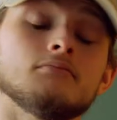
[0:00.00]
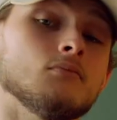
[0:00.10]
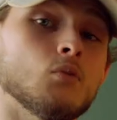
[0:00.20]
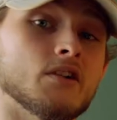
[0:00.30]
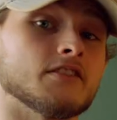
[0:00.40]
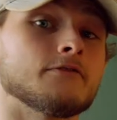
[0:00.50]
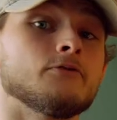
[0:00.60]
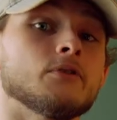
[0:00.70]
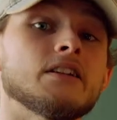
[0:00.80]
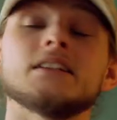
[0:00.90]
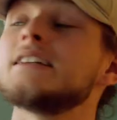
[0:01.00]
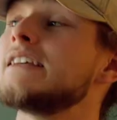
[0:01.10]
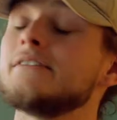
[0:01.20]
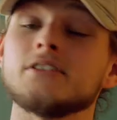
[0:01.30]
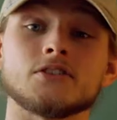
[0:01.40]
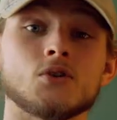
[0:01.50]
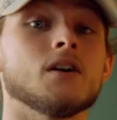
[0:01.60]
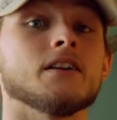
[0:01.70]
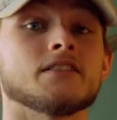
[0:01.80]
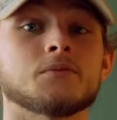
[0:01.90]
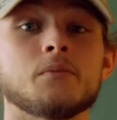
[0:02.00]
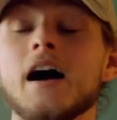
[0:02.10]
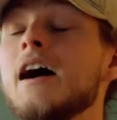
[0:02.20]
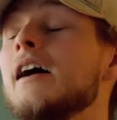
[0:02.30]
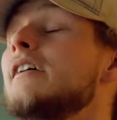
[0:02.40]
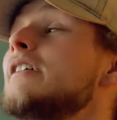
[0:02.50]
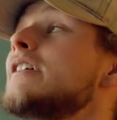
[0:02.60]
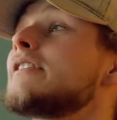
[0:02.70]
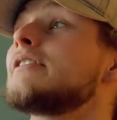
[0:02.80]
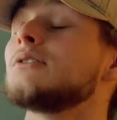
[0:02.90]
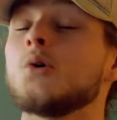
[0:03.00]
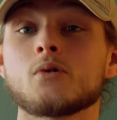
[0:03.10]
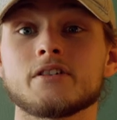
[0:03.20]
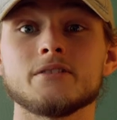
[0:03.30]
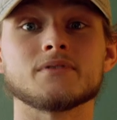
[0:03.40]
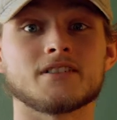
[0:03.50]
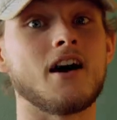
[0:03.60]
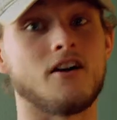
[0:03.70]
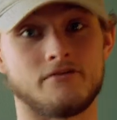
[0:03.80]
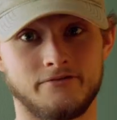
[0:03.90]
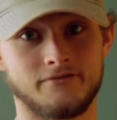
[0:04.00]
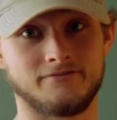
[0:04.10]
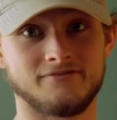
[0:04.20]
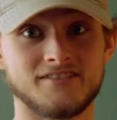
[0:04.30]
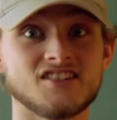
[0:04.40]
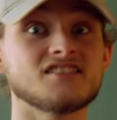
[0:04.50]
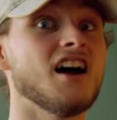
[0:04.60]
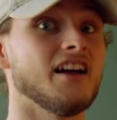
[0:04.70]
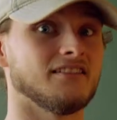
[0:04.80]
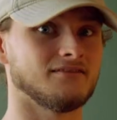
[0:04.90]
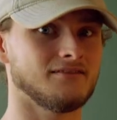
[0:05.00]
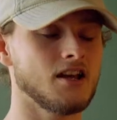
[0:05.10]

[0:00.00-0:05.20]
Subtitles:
what is freely given to us by the Lord himself, Son.